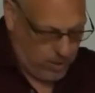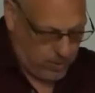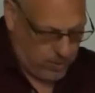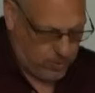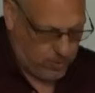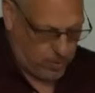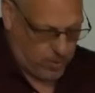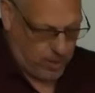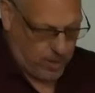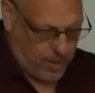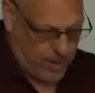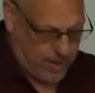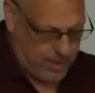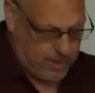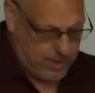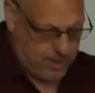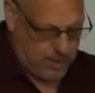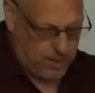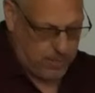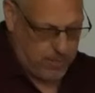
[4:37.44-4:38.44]
So the
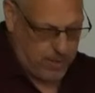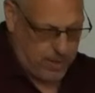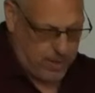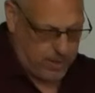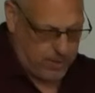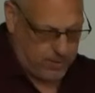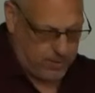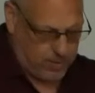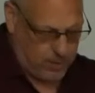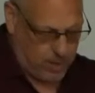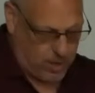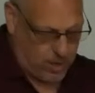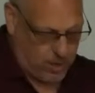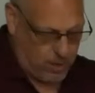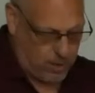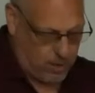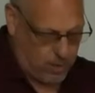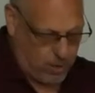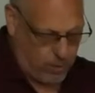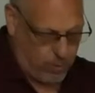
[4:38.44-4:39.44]
IT band is
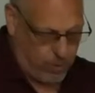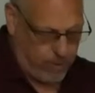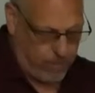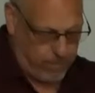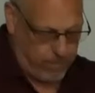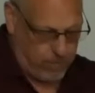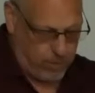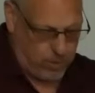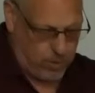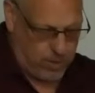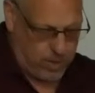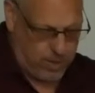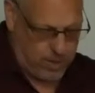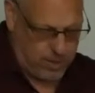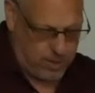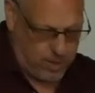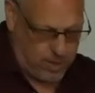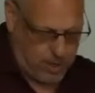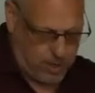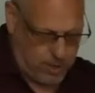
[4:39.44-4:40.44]
starting all the way from your knee
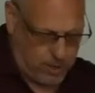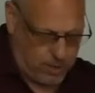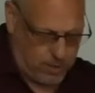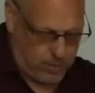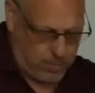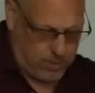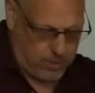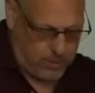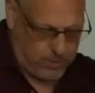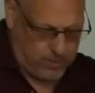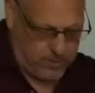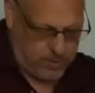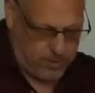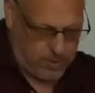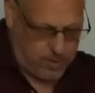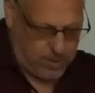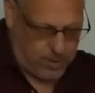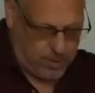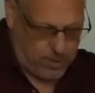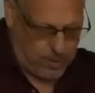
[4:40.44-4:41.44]
attachments
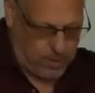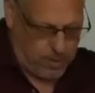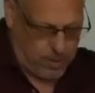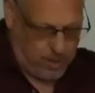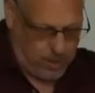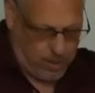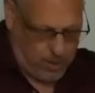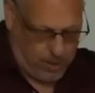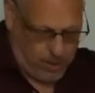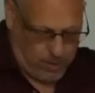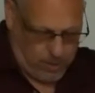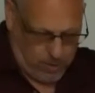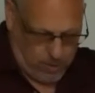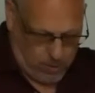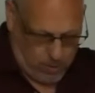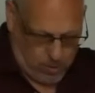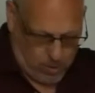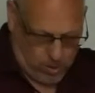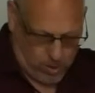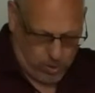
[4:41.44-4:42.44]

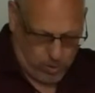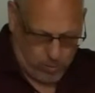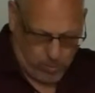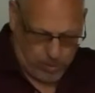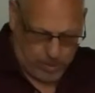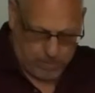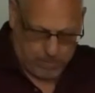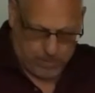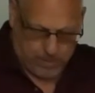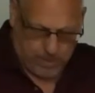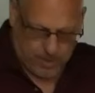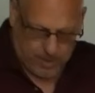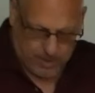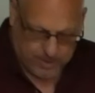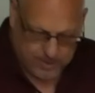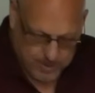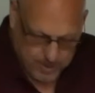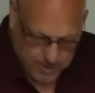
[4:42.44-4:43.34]
all the way up to that